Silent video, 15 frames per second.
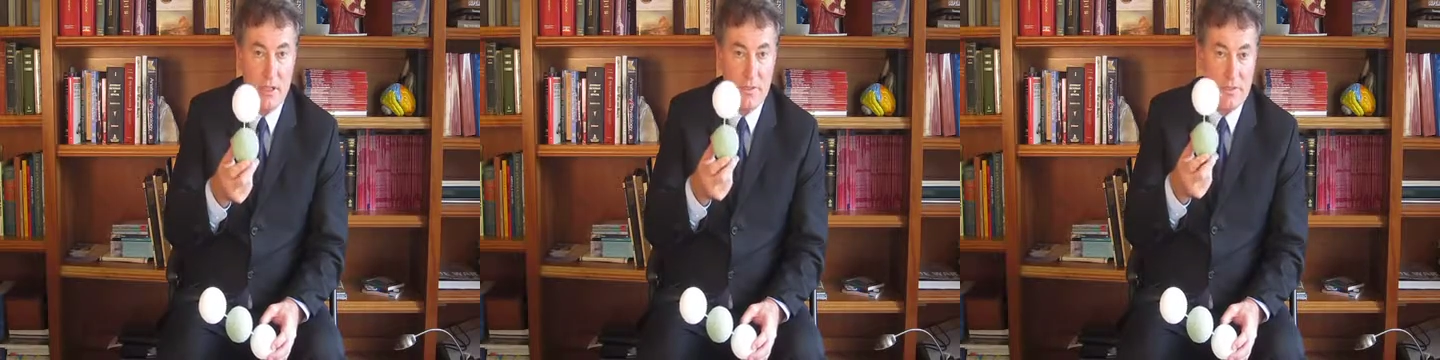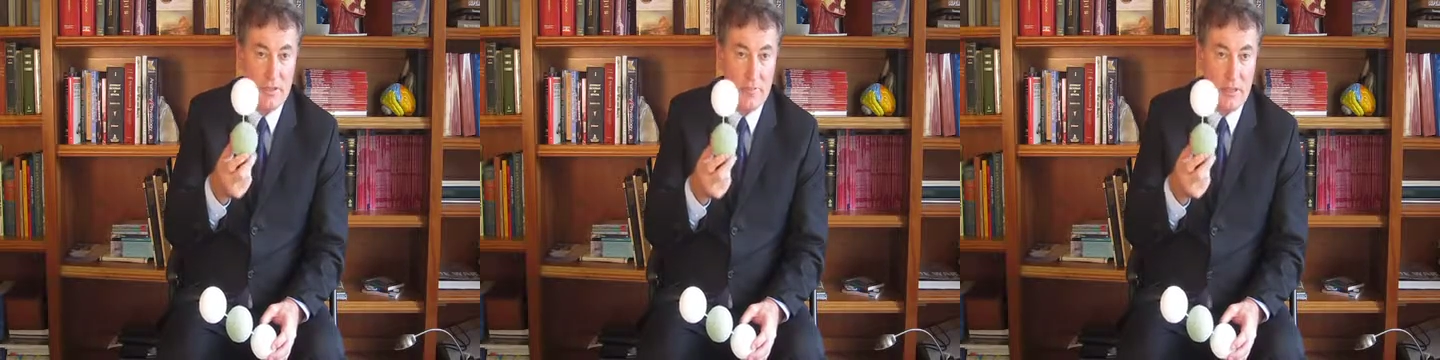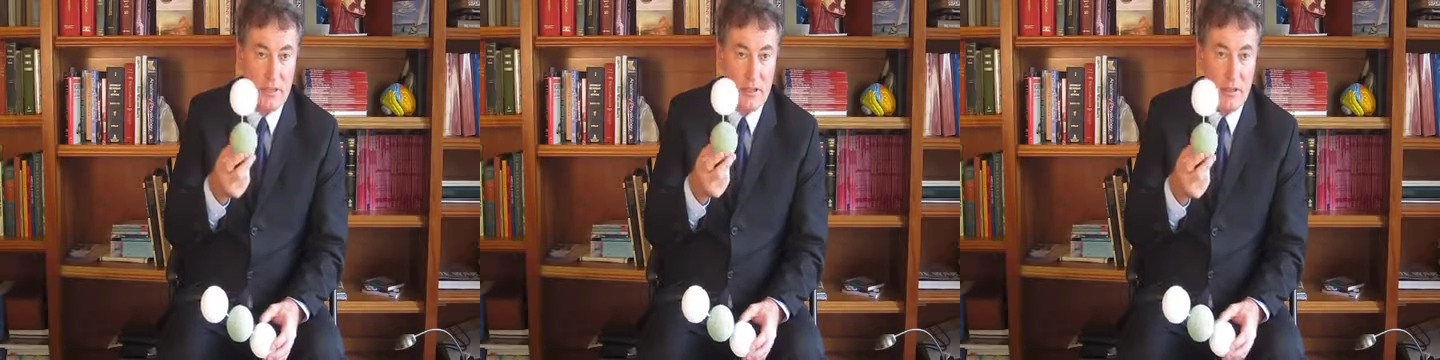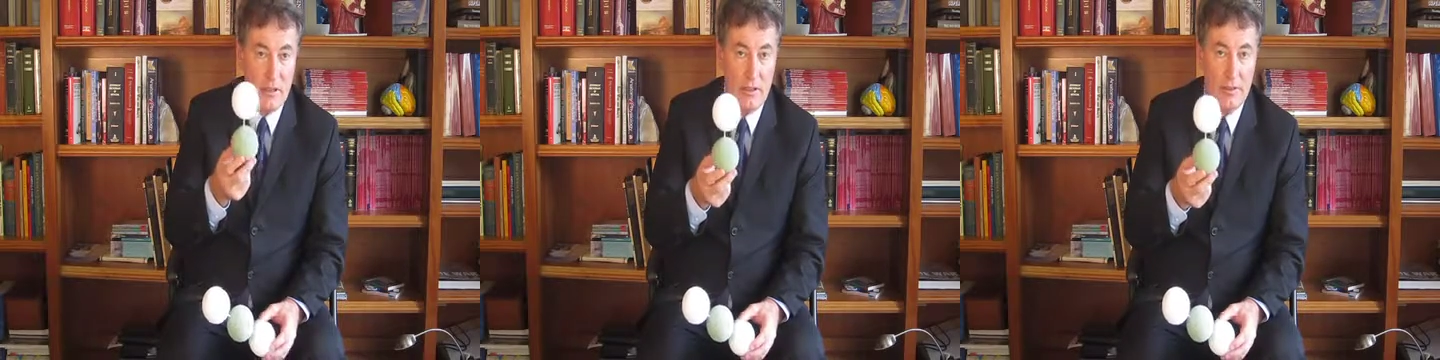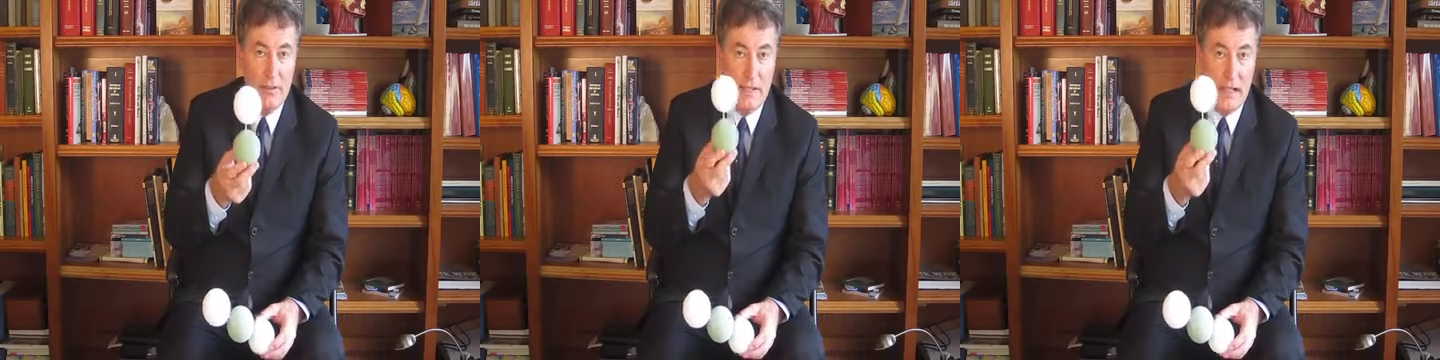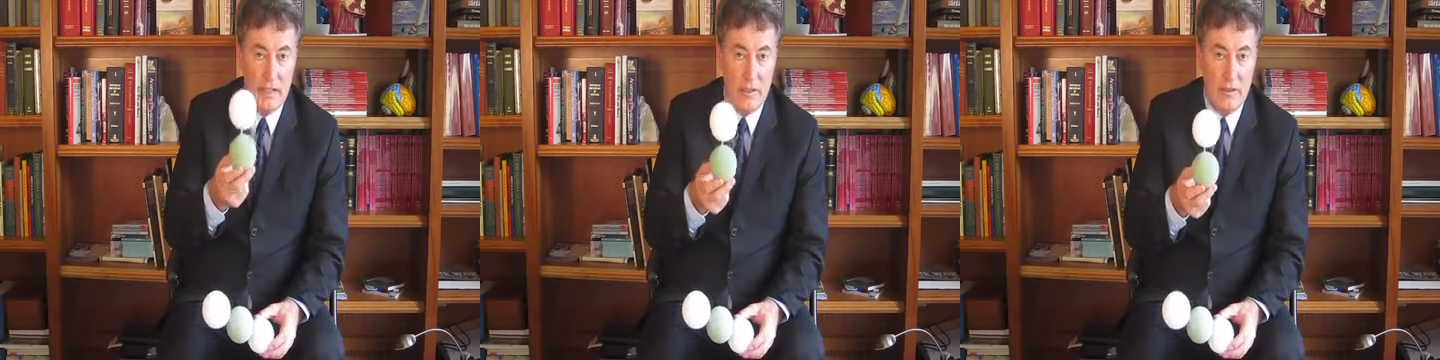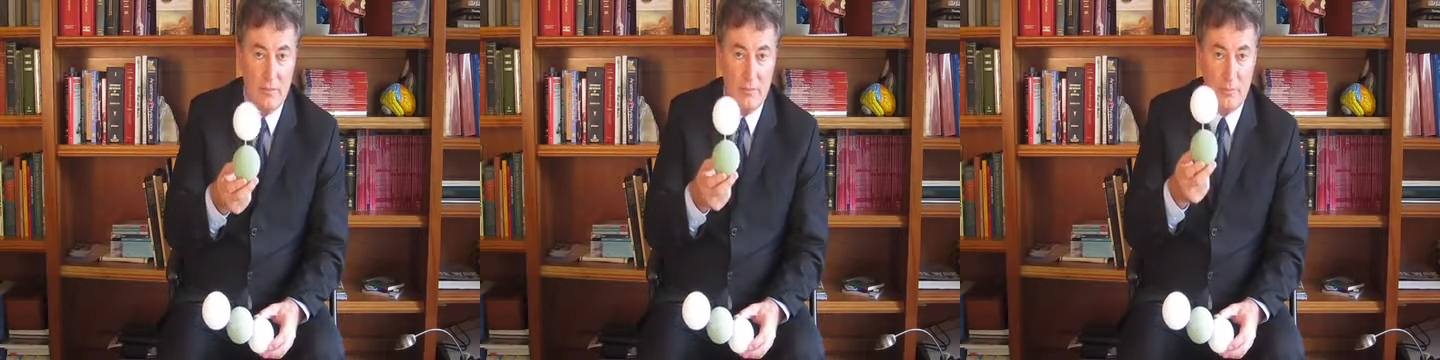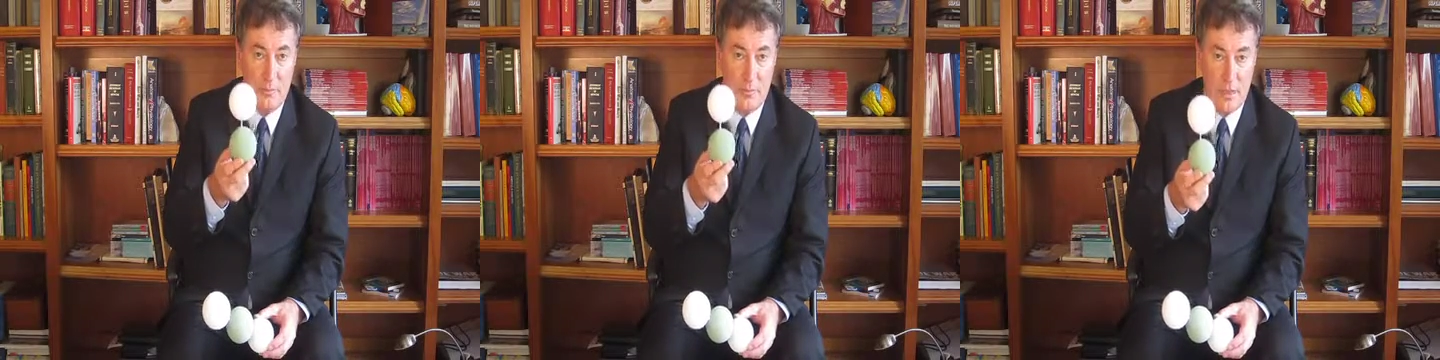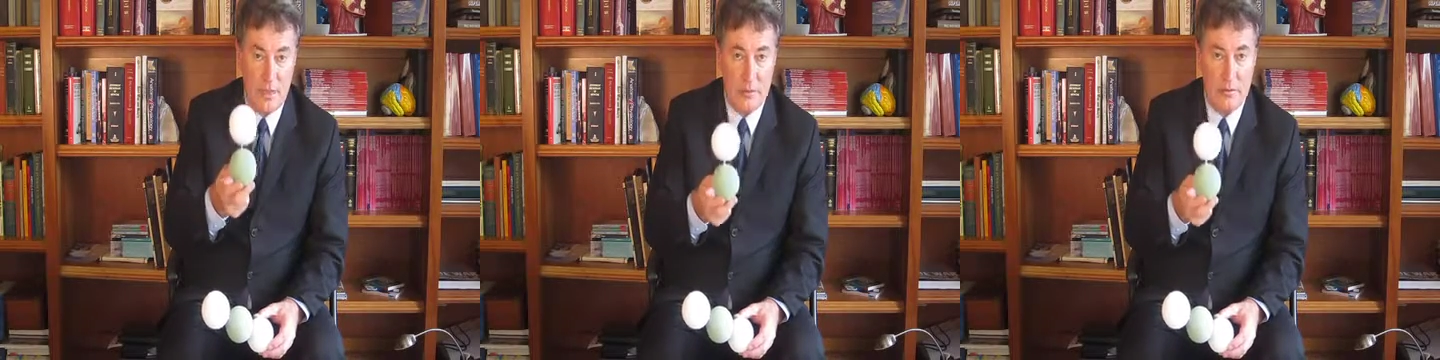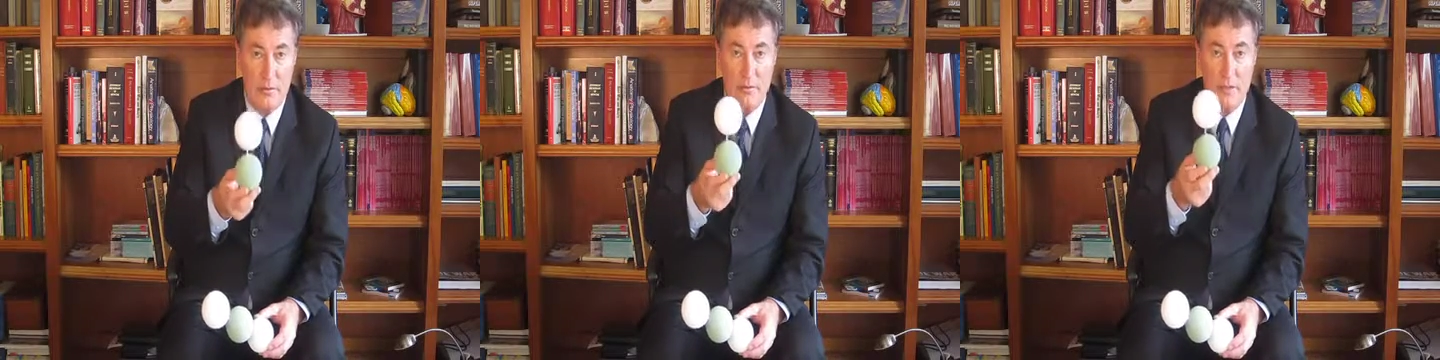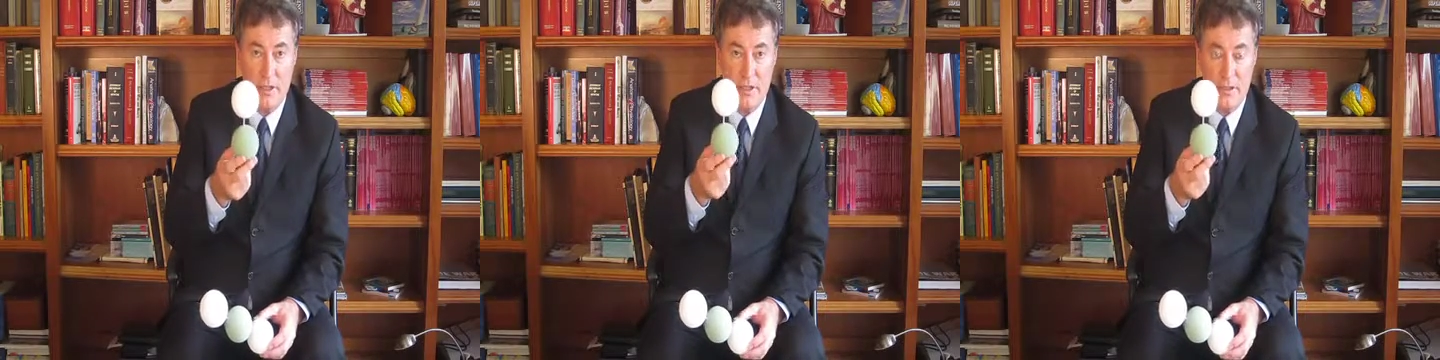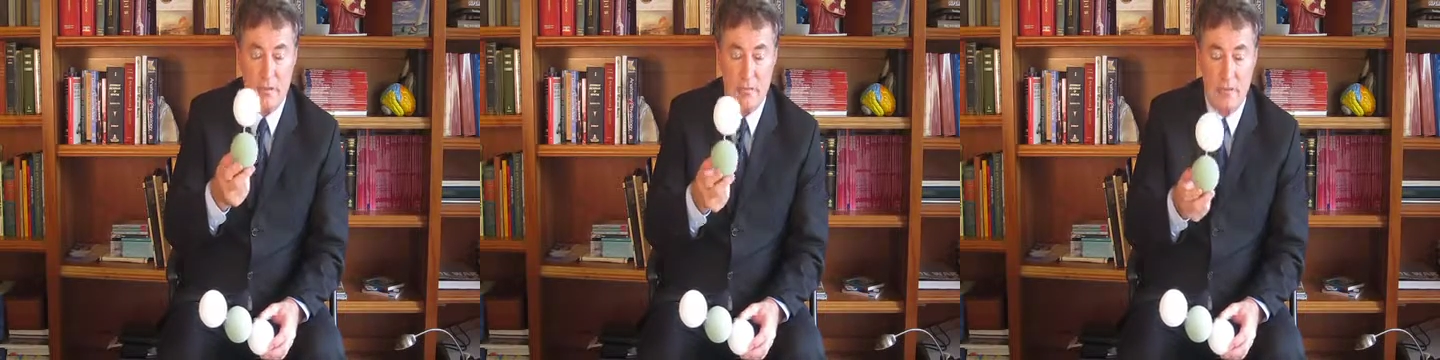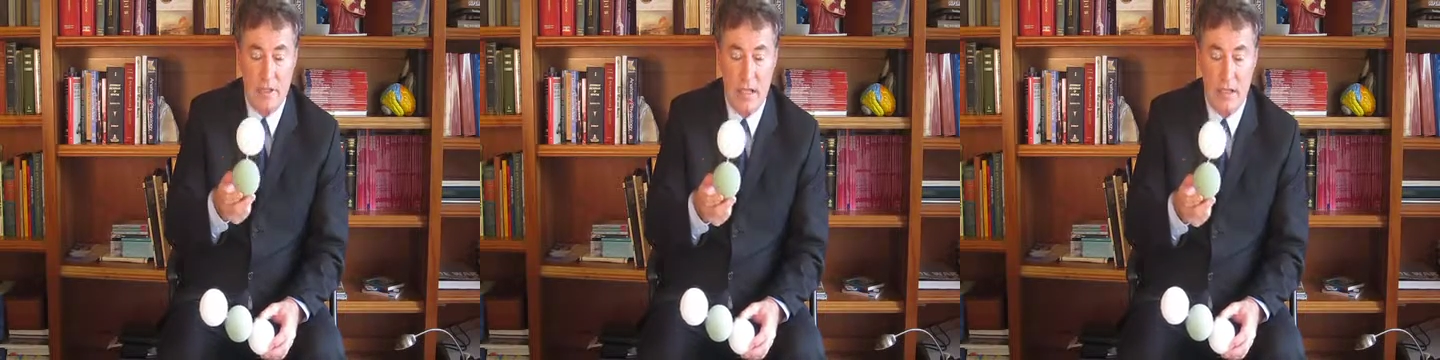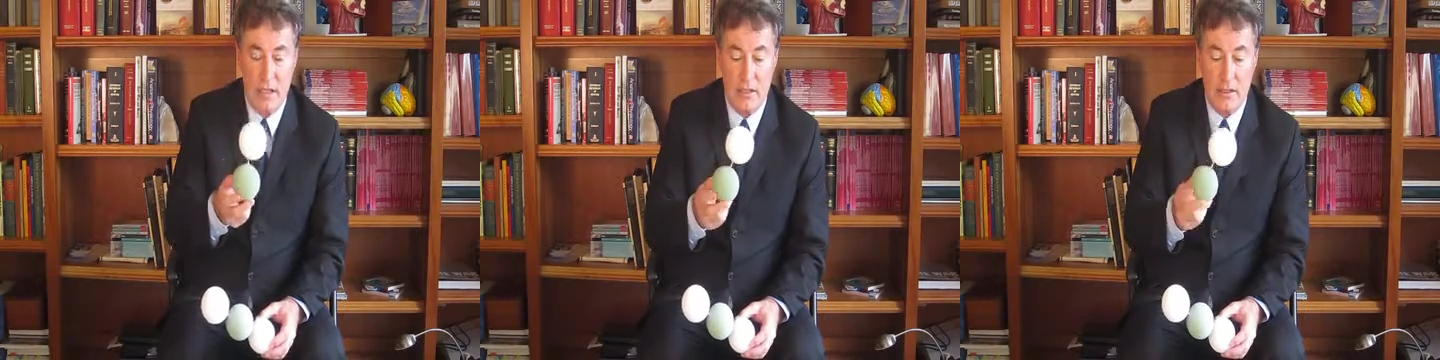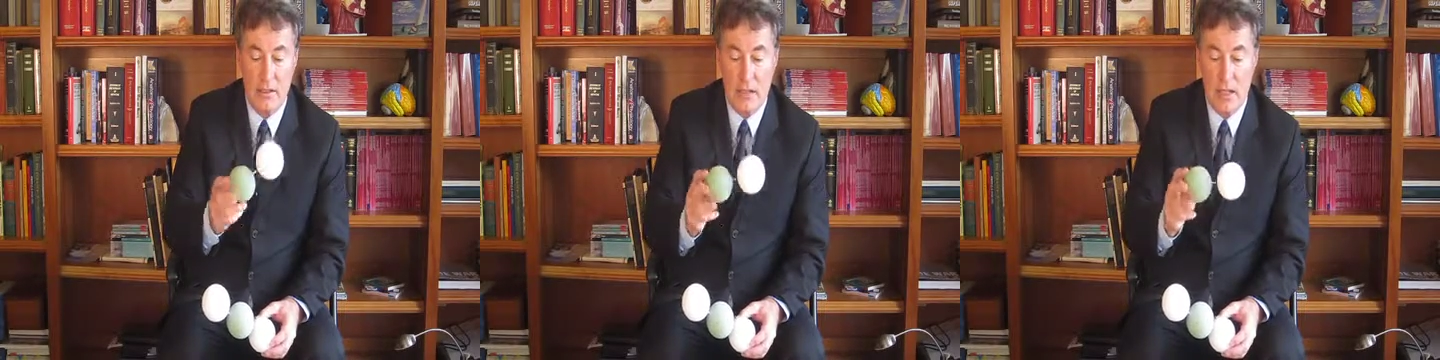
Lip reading: something called negative pressure is created.